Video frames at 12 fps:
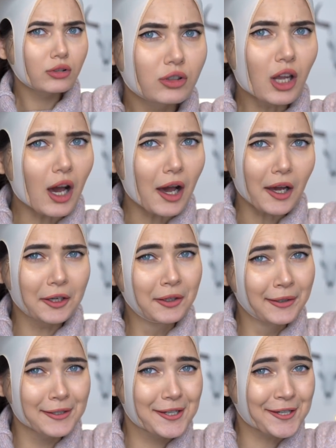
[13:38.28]
No,
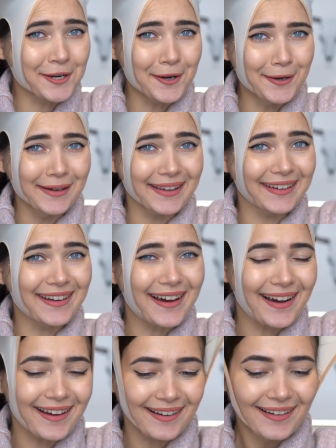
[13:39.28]
surely
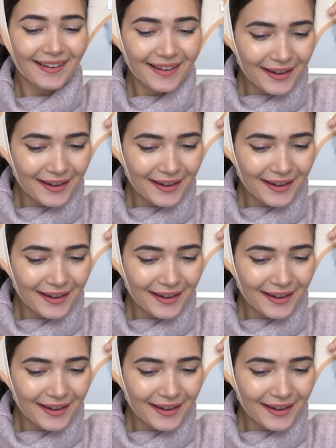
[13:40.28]
not.